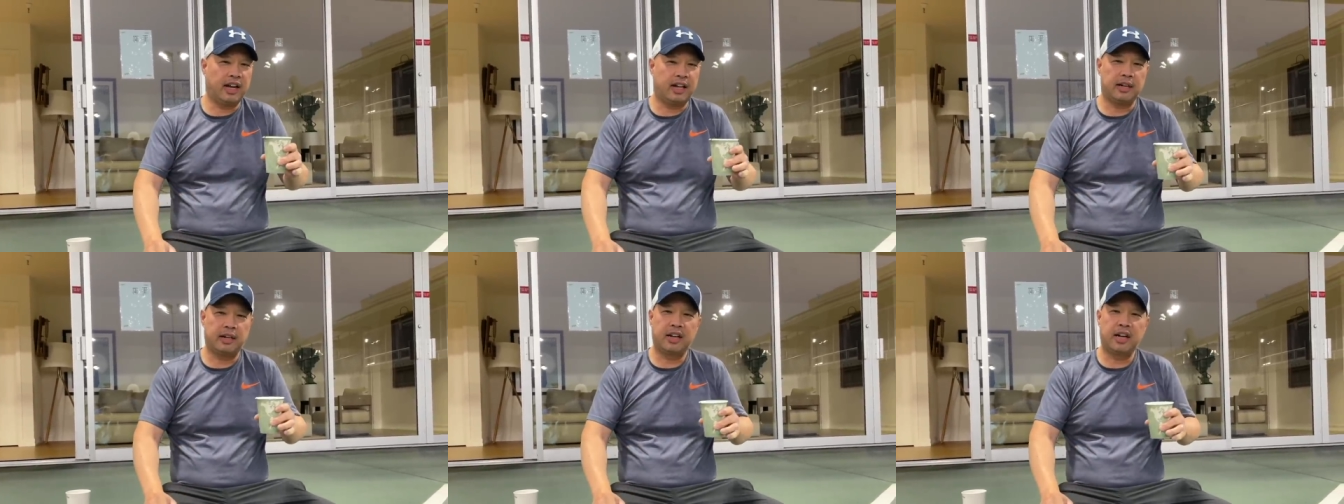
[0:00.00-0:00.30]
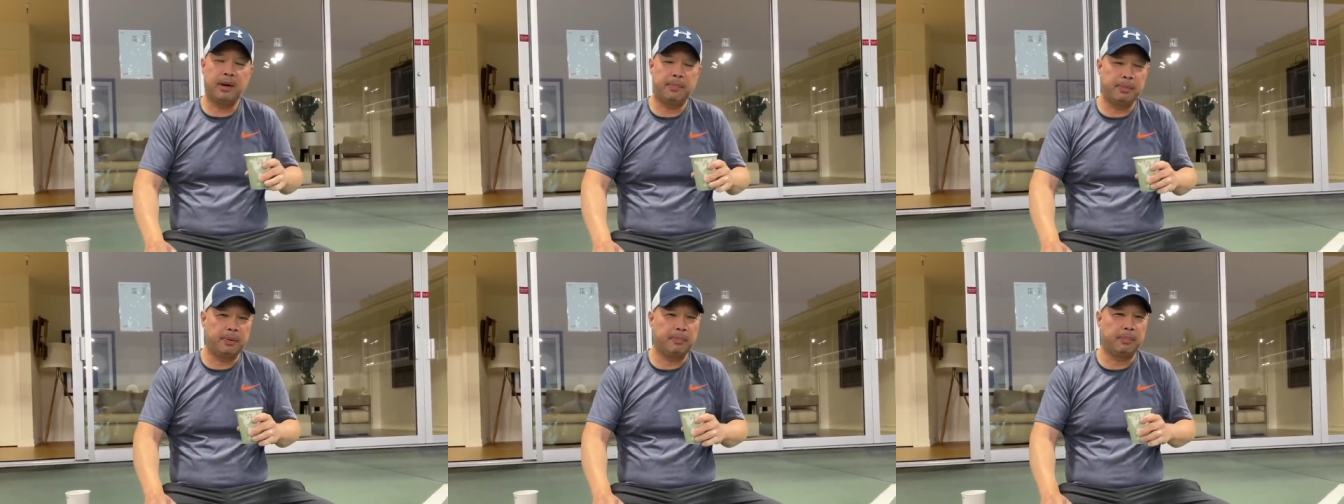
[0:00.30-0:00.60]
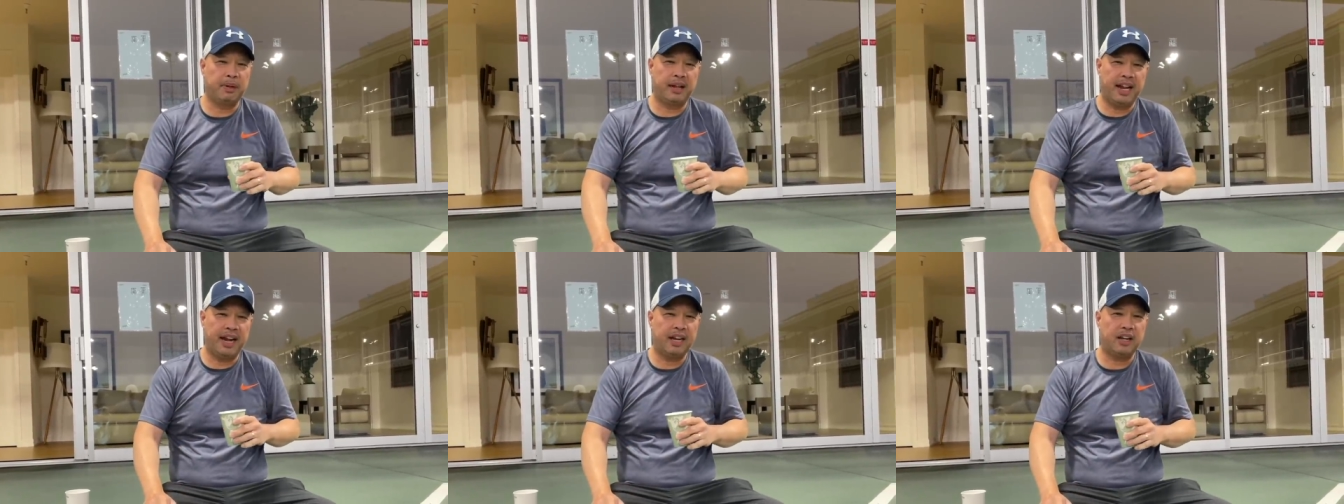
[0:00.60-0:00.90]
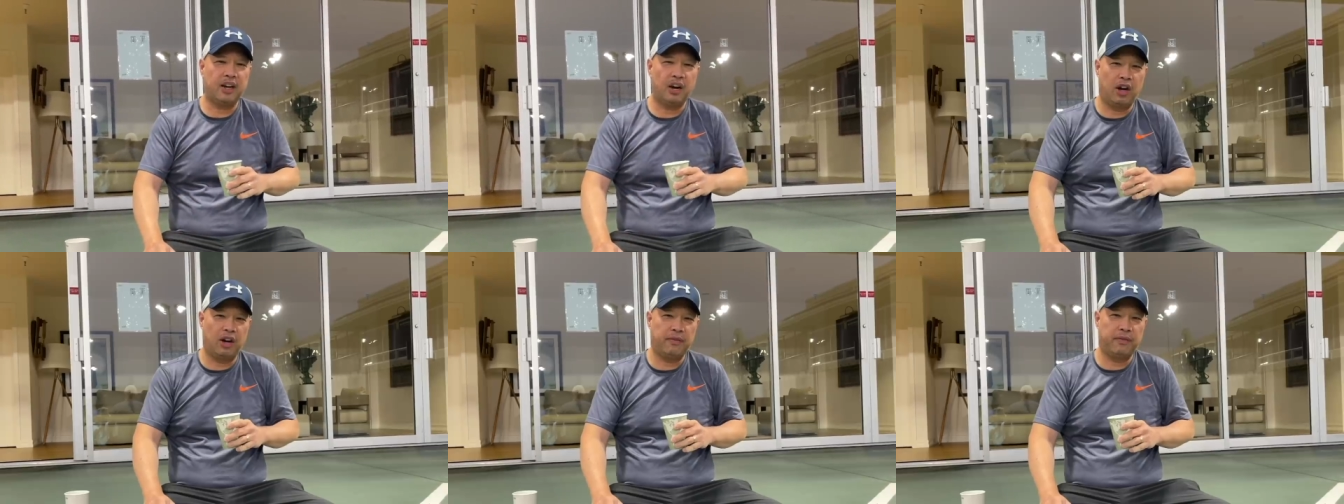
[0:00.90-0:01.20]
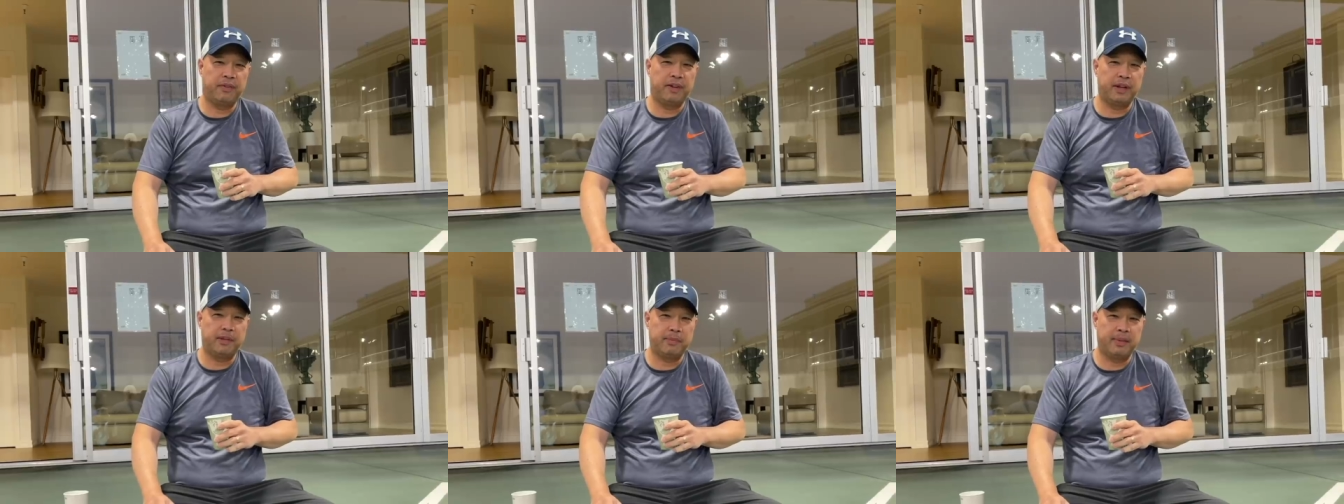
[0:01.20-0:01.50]
a cup of black
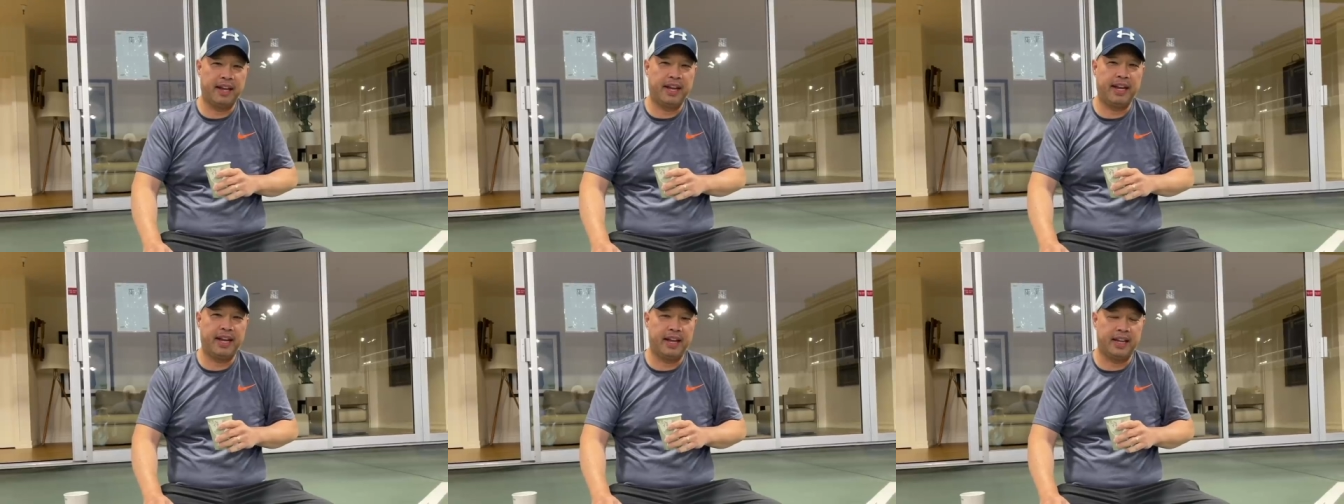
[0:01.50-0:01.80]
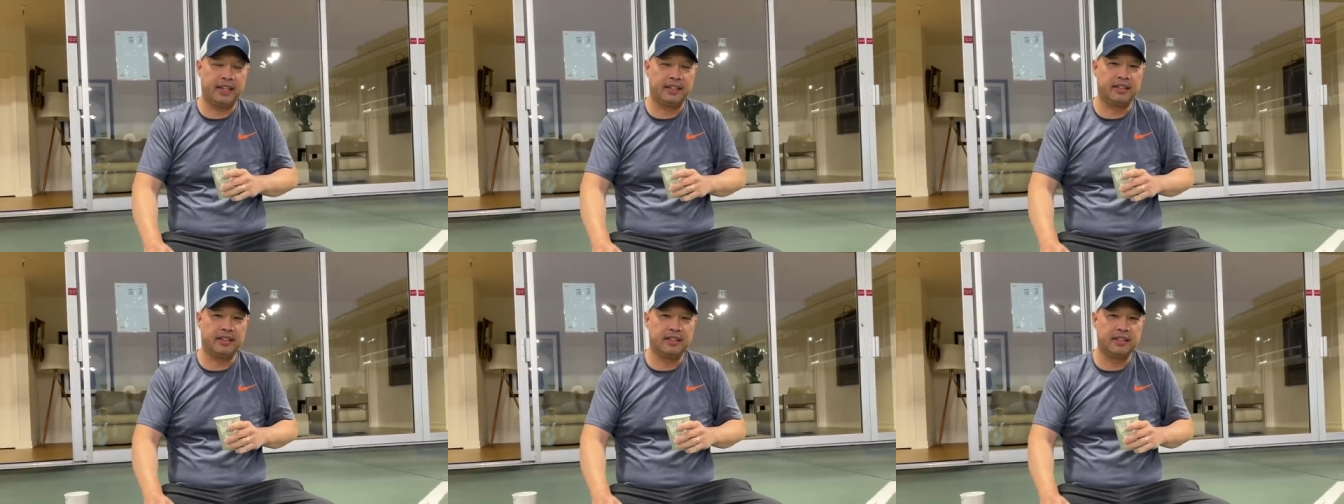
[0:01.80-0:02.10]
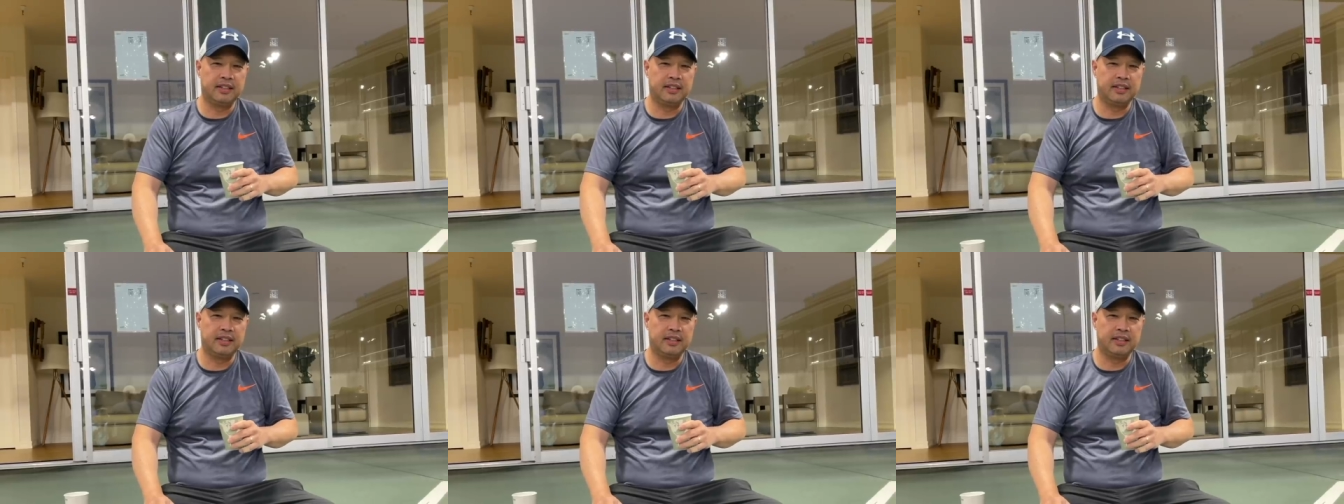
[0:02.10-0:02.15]
coffee in my hand